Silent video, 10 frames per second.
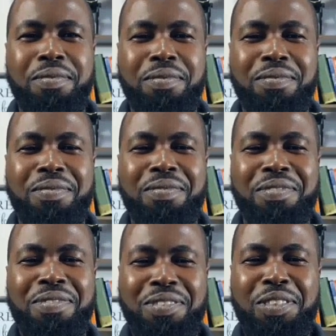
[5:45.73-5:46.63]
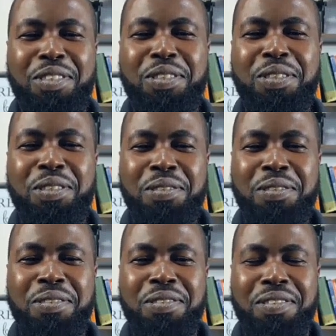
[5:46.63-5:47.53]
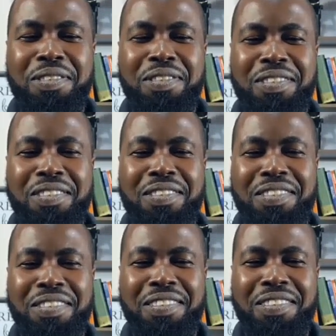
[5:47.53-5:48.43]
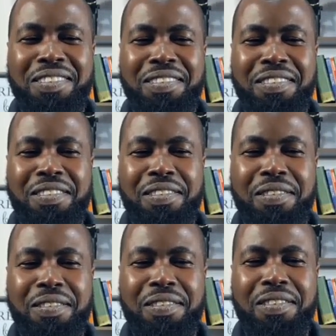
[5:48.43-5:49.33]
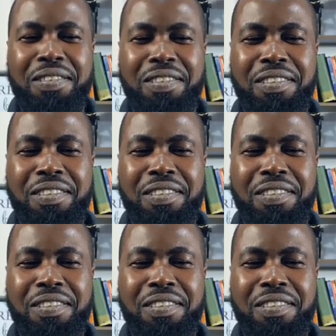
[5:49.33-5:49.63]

[no speech]